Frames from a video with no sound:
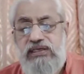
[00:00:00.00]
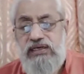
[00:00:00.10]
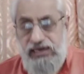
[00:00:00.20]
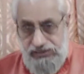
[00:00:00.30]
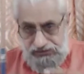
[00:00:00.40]

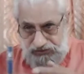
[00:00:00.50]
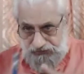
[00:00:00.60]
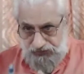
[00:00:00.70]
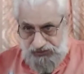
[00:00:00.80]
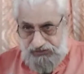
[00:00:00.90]
Light is
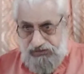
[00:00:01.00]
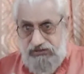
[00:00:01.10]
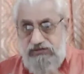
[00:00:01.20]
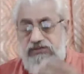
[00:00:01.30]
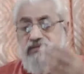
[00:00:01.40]

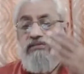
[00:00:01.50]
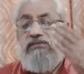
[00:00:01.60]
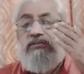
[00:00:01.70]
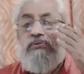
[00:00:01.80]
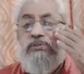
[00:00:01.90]
reflected
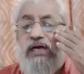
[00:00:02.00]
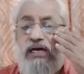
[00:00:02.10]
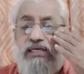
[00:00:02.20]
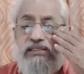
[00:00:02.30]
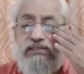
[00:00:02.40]
to the
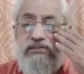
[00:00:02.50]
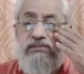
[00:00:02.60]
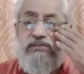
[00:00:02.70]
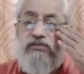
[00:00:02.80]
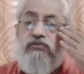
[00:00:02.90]
eyes,
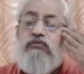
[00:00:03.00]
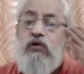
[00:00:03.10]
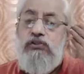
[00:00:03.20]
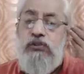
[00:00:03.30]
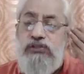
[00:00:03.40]
there is a
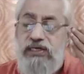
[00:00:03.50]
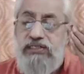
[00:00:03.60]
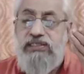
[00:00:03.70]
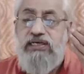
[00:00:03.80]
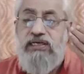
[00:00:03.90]
false on the
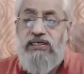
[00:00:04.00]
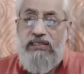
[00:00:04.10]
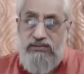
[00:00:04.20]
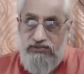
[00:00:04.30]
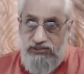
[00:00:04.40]
retina,
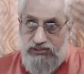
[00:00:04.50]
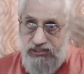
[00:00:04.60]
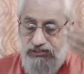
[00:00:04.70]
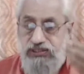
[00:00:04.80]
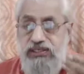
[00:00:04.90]
which is
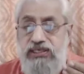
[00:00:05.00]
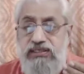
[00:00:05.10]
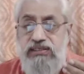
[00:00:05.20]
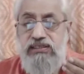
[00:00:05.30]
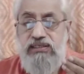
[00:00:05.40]
the
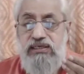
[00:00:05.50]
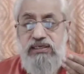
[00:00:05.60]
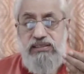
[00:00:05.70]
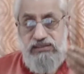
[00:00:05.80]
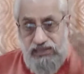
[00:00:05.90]
screen.
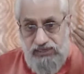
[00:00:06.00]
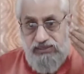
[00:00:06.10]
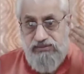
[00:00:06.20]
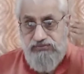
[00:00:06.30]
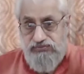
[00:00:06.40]

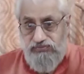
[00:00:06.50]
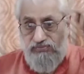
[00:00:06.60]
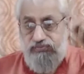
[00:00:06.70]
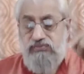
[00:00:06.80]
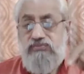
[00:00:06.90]
Then
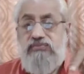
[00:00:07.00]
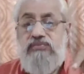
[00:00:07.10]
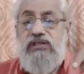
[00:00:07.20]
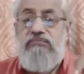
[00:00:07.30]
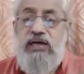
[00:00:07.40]

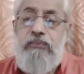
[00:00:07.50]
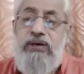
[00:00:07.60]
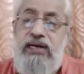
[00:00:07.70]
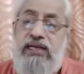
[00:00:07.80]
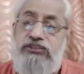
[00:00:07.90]
my
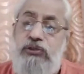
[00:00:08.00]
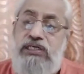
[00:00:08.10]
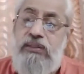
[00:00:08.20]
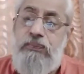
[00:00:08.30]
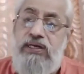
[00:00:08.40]
brain has to
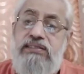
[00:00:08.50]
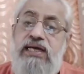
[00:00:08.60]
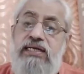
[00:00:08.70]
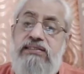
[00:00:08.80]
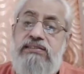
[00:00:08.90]
interpret
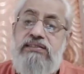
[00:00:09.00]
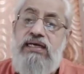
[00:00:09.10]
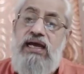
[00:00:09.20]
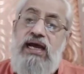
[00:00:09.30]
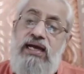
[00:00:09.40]
that
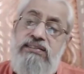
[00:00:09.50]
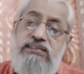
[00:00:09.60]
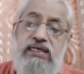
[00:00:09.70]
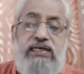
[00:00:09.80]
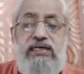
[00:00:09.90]
and
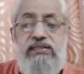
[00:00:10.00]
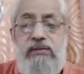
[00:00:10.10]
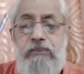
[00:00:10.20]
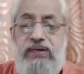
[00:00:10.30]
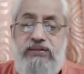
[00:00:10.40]
say it is
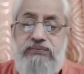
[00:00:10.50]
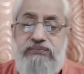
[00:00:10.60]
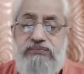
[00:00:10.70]
a pen.